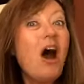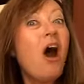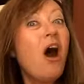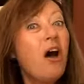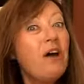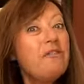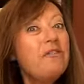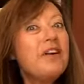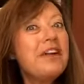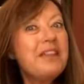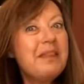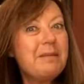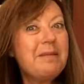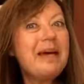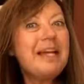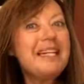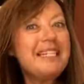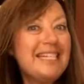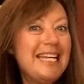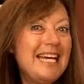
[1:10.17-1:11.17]
offering the
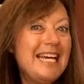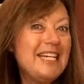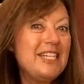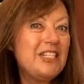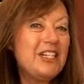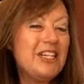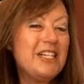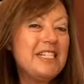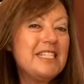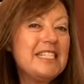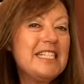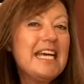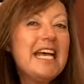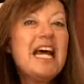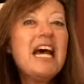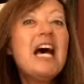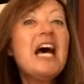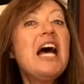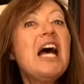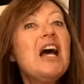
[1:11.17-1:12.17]
meditations
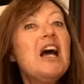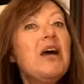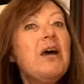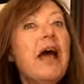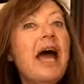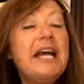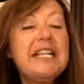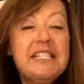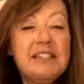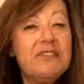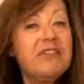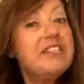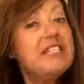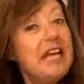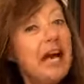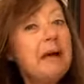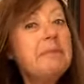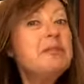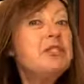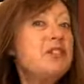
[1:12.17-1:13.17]
at different
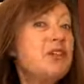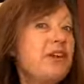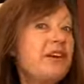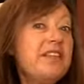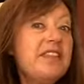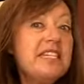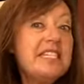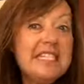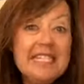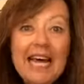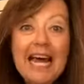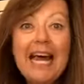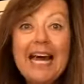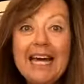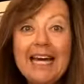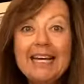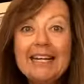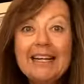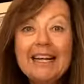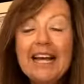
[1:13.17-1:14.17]
times during the
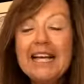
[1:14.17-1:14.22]
day.